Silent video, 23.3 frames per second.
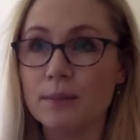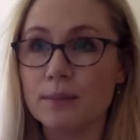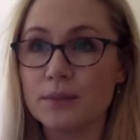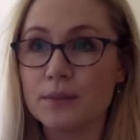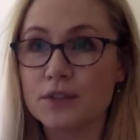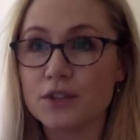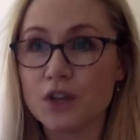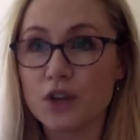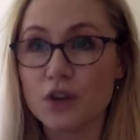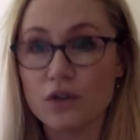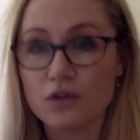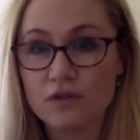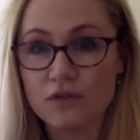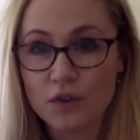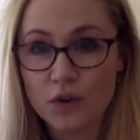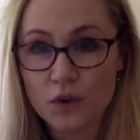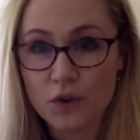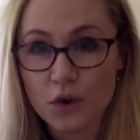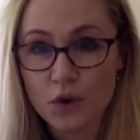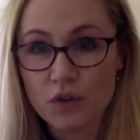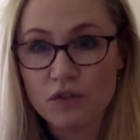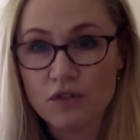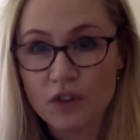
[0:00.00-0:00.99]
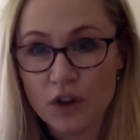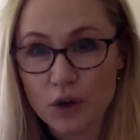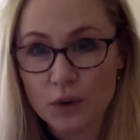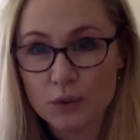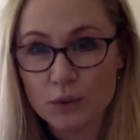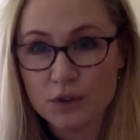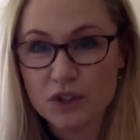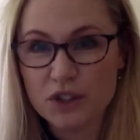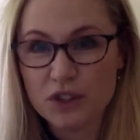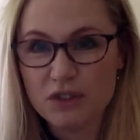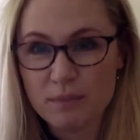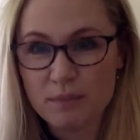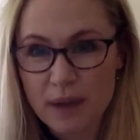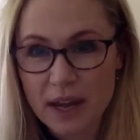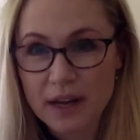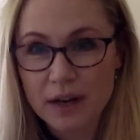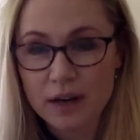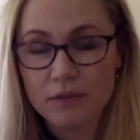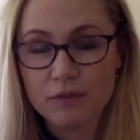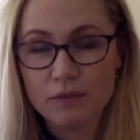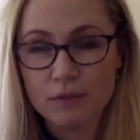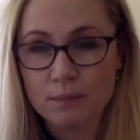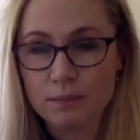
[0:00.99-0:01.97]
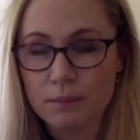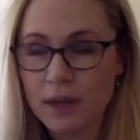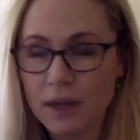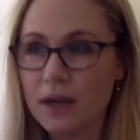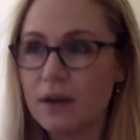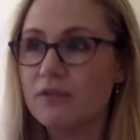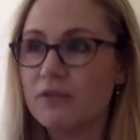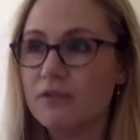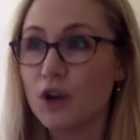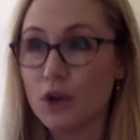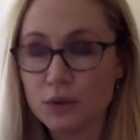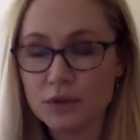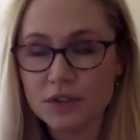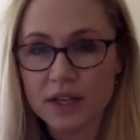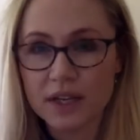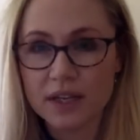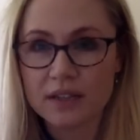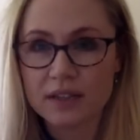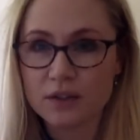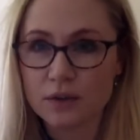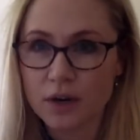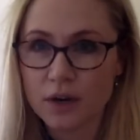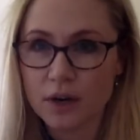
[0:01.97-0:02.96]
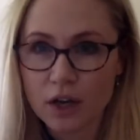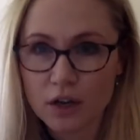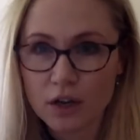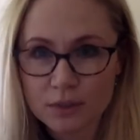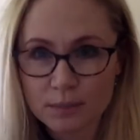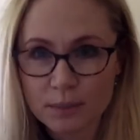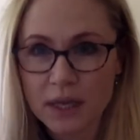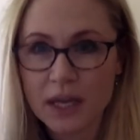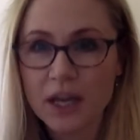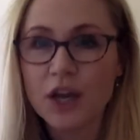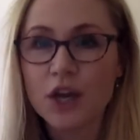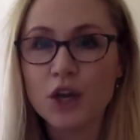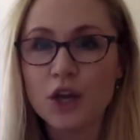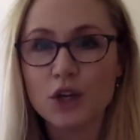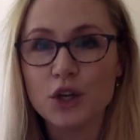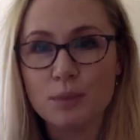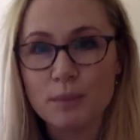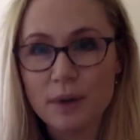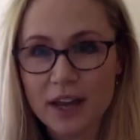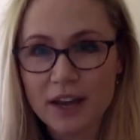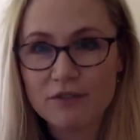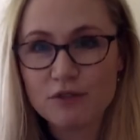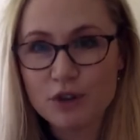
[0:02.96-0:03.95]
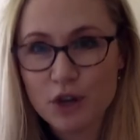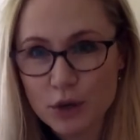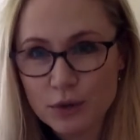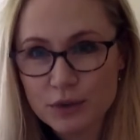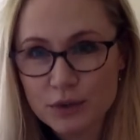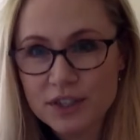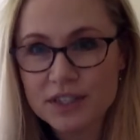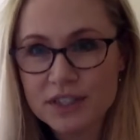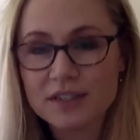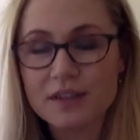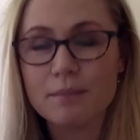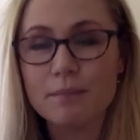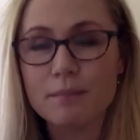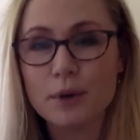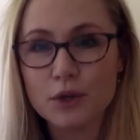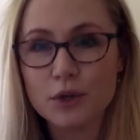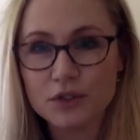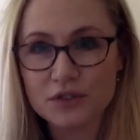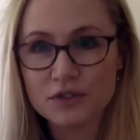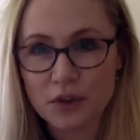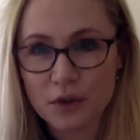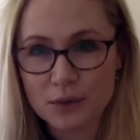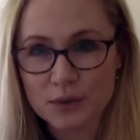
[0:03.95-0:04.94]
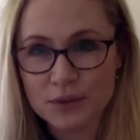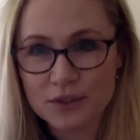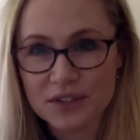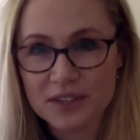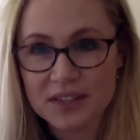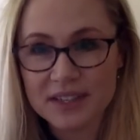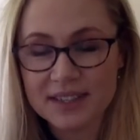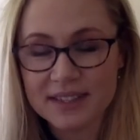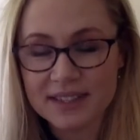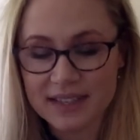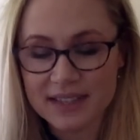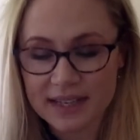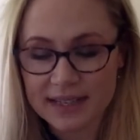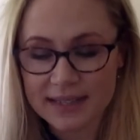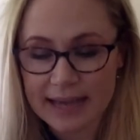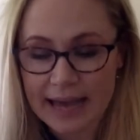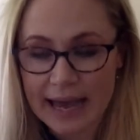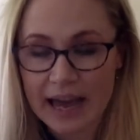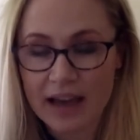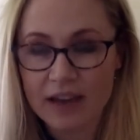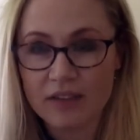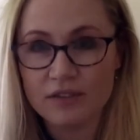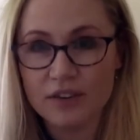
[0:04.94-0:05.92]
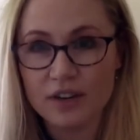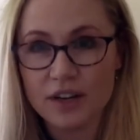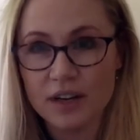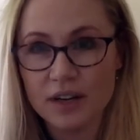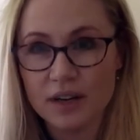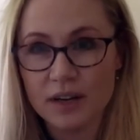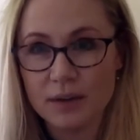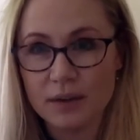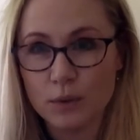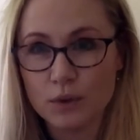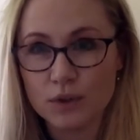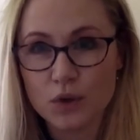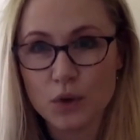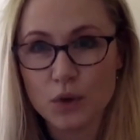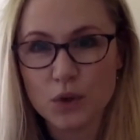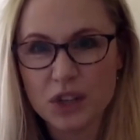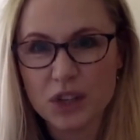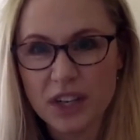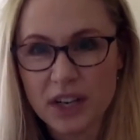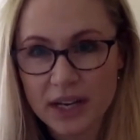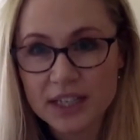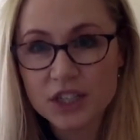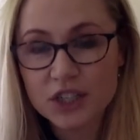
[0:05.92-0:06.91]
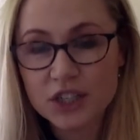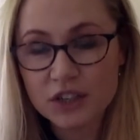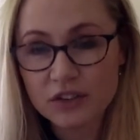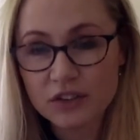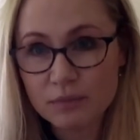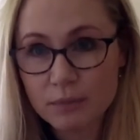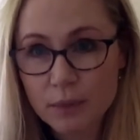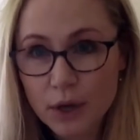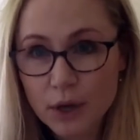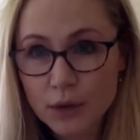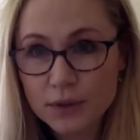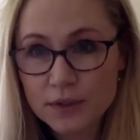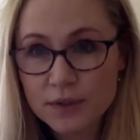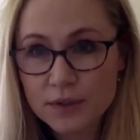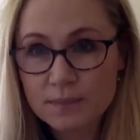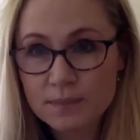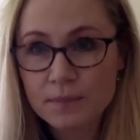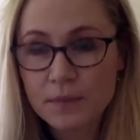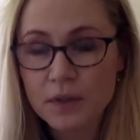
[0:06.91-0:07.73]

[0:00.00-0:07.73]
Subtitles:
So for your phones, you may have noticed, sorry, I can't speak. You may have noticed that most phones these days have what's called a night shift mode.